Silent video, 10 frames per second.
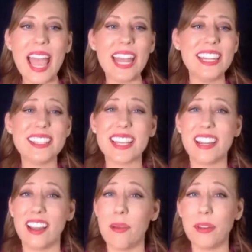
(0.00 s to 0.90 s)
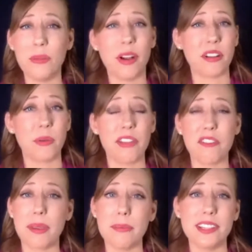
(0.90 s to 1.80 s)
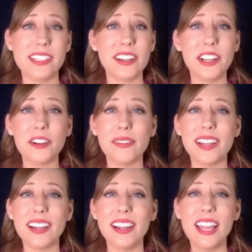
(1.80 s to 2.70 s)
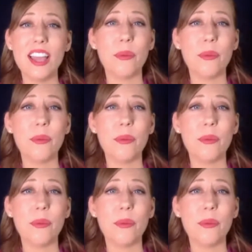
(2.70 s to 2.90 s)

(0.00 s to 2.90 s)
And he decided, I'm going to walk away from my military career.